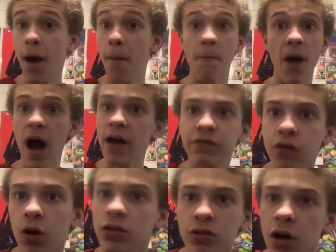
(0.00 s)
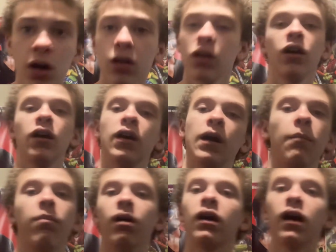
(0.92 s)
My fault, dog.
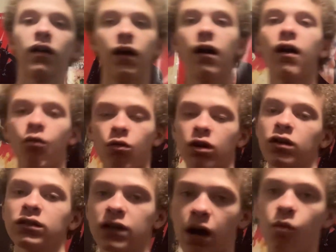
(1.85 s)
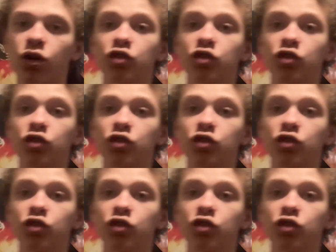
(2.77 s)
But I wanted to let I want to